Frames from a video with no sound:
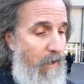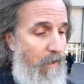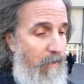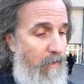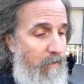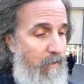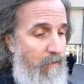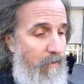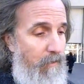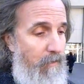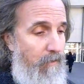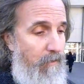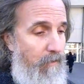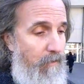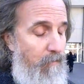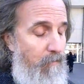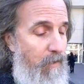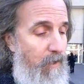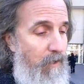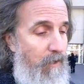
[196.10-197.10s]
Iraq
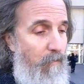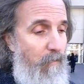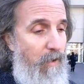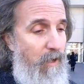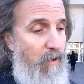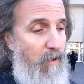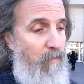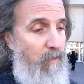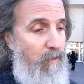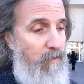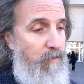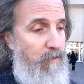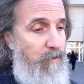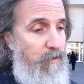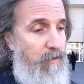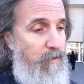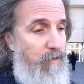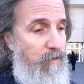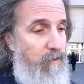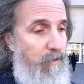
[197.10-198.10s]
that made the
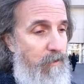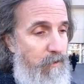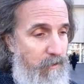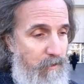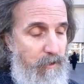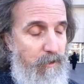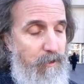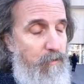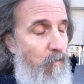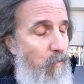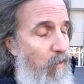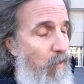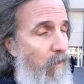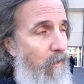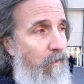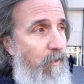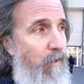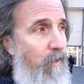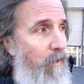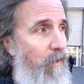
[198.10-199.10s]
papers
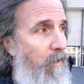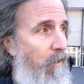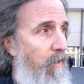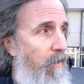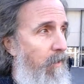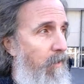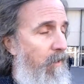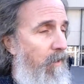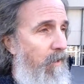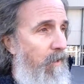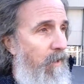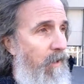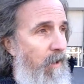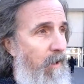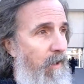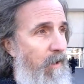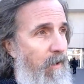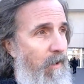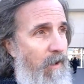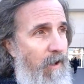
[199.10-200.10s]
this morning.
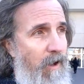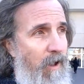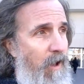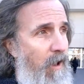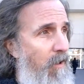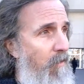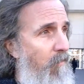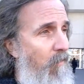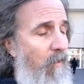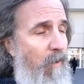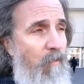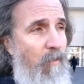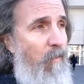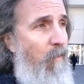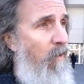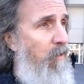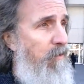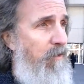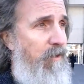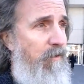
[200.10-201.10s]
And
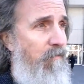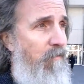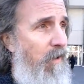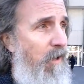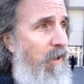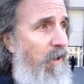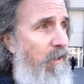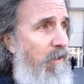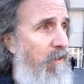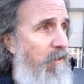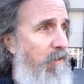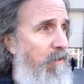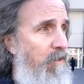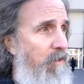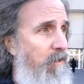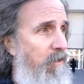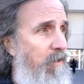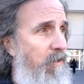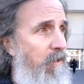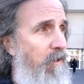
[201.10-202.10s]
I'm opposed to
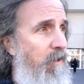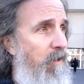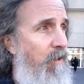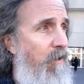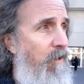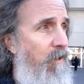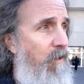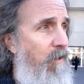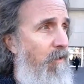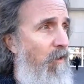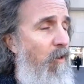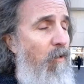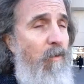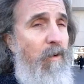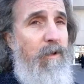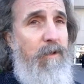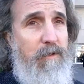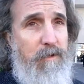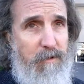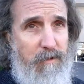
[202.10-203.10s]
violence
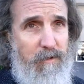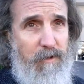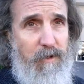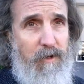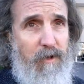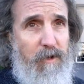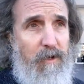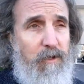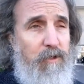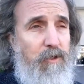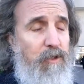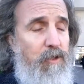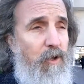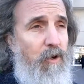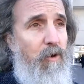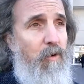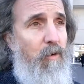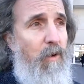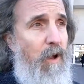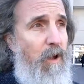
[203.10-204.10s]
always.
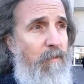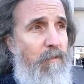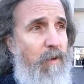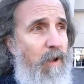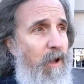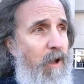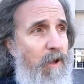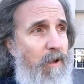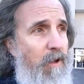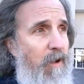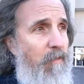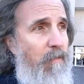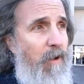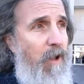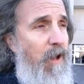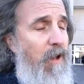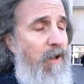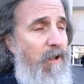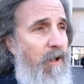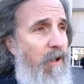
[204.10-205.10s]
So
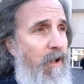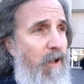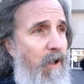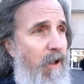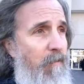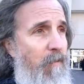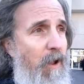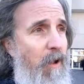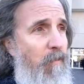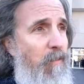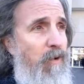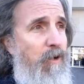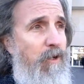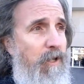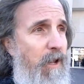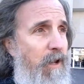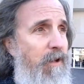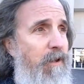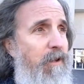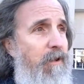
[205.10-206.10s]
I'm
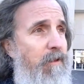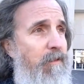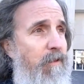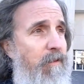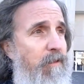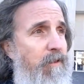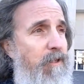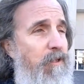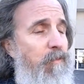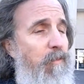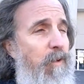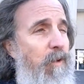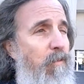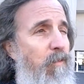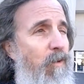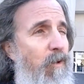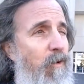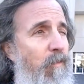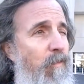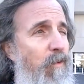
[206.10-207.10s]
not pretending that
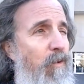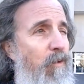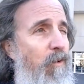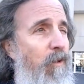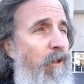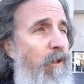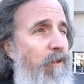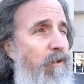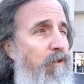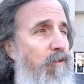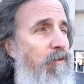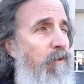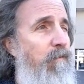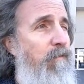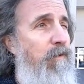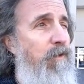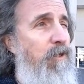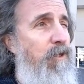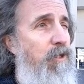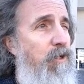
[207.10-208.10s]
these people are pure like
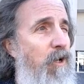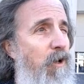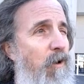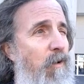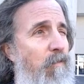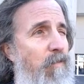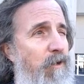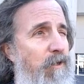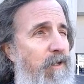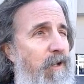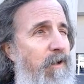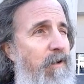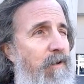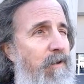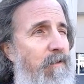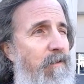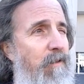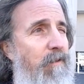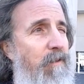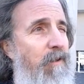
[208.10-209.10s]
the driven snow. I'm
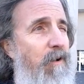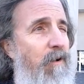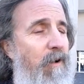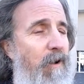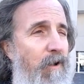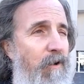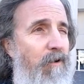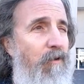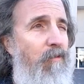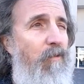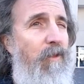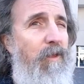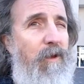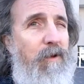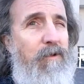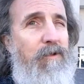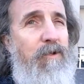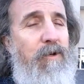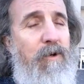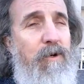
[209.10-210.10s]
pretending that they are
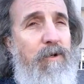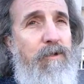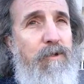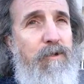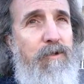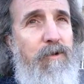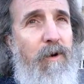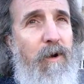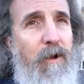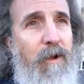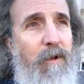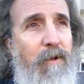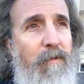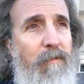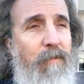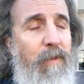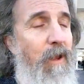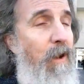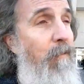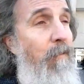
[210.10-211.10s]
held without charge or
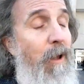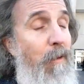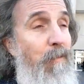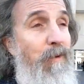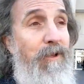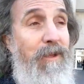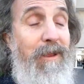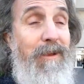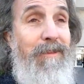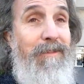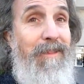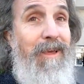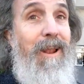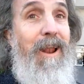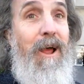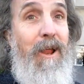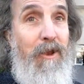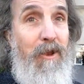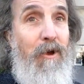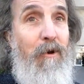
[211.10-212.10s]
trial, and I'm not
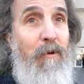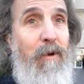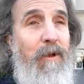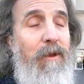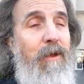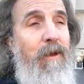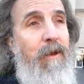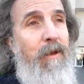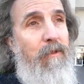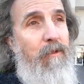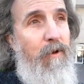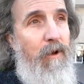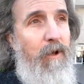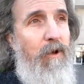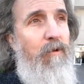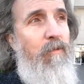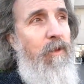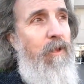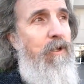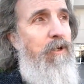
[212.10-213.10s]
pretending that. I know it.
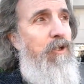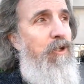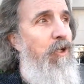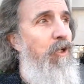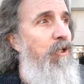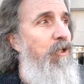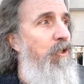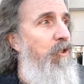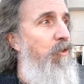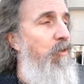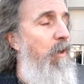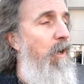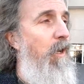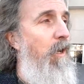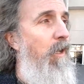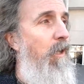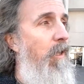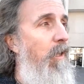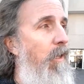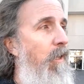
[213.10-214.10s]
They're held without charge
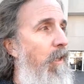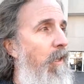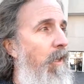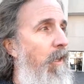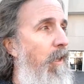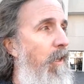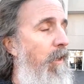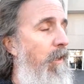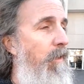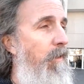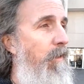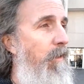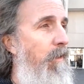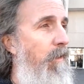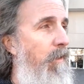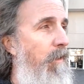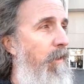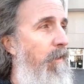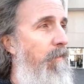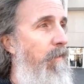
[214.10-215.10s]
or trial,
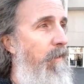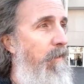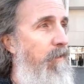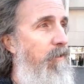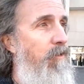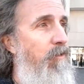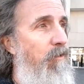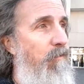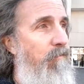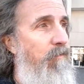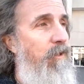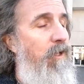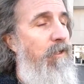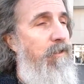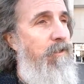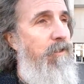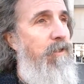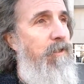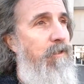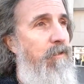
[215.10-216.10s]
and they
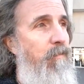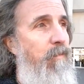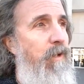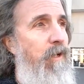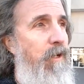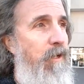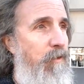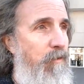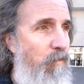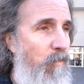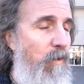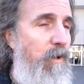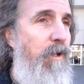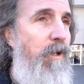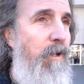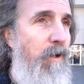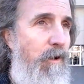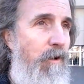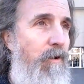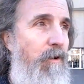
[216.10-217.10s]
deserve justice
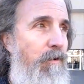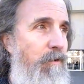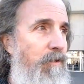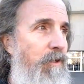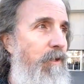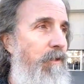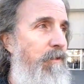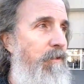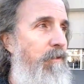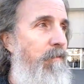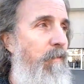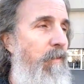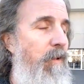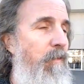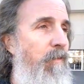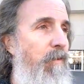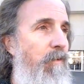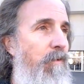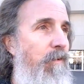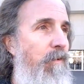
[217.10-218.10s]
because we are
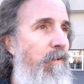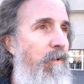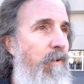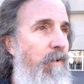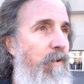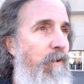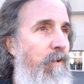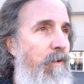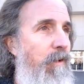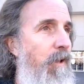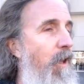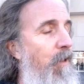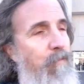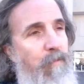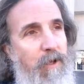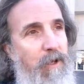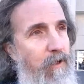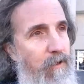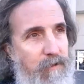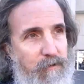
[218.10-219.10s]
just
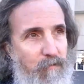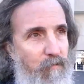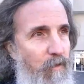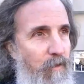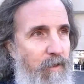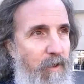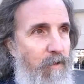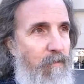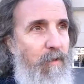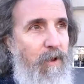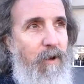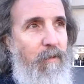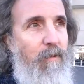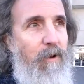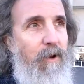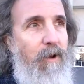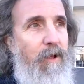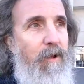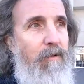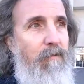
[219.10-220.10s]
people, not because of what they
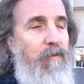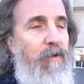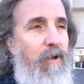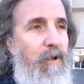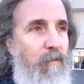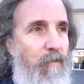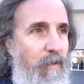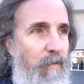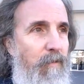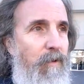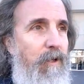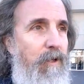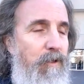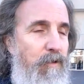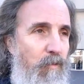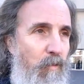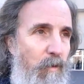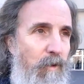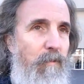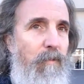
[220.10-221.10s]
may or may not have done,
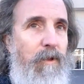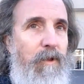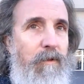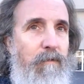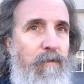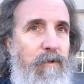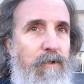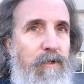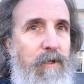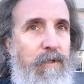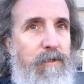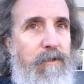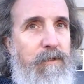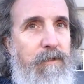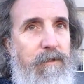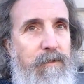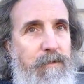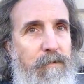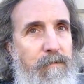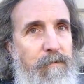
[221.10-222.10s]
but because we believe in
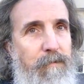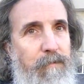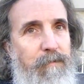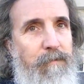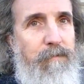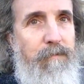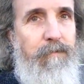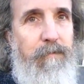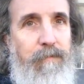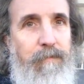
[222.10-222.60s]
justice.